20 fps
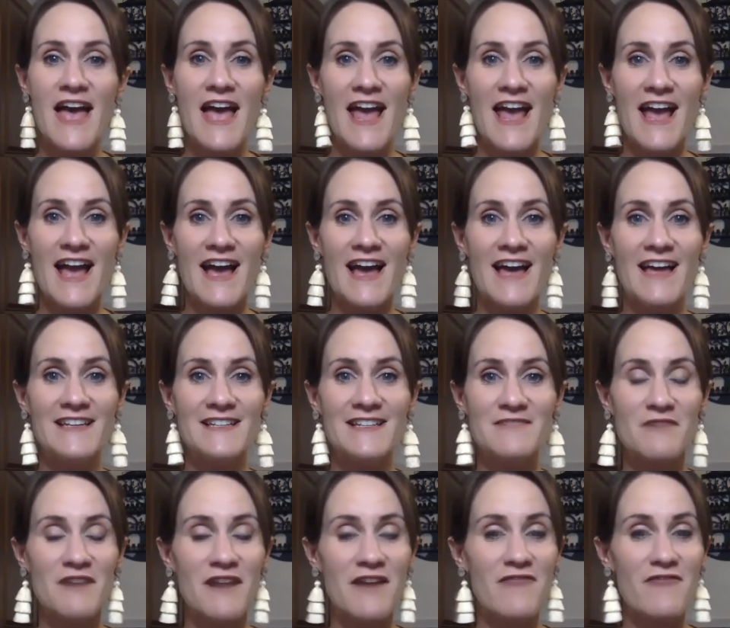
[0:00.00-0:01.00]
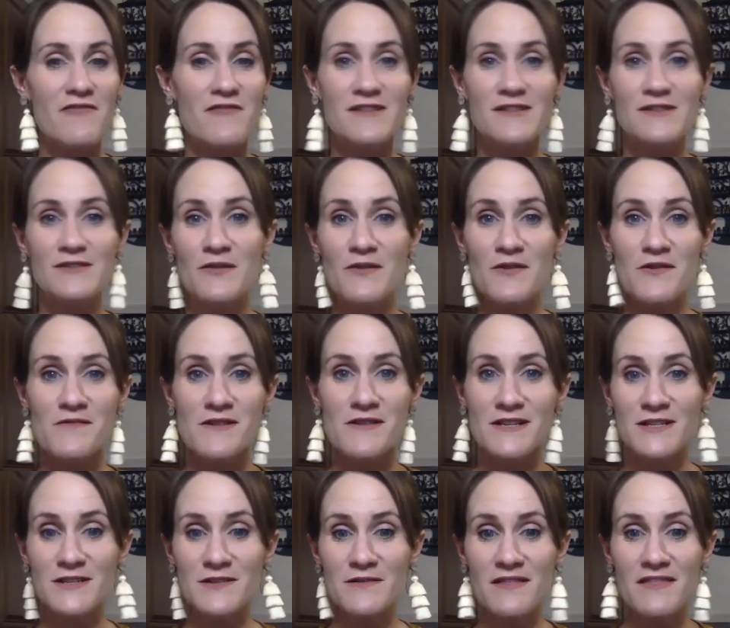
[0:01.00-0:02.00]
And whatever ones you don't know what to
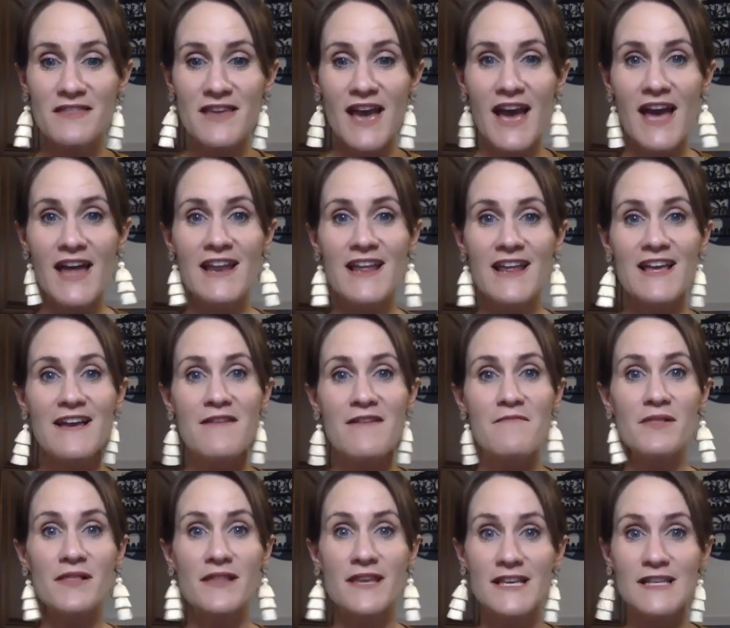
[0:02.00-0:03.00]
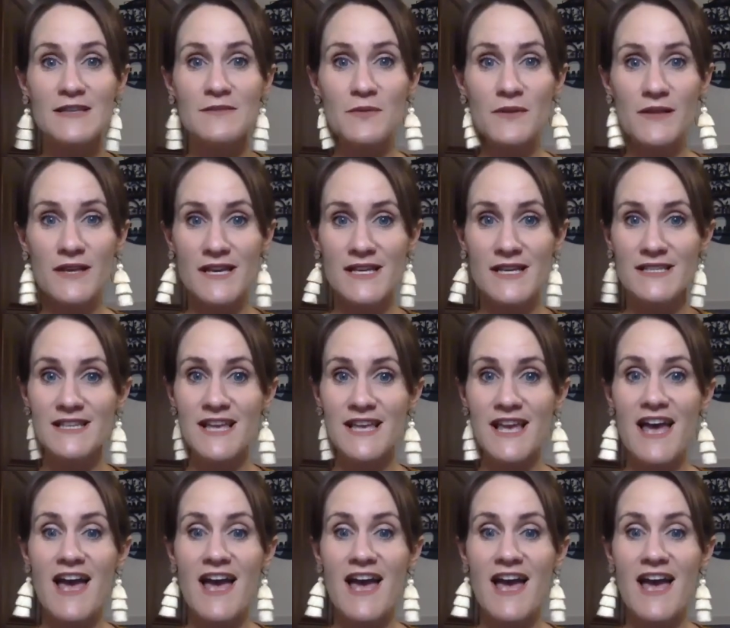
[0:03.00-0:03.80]
do with yet, please, please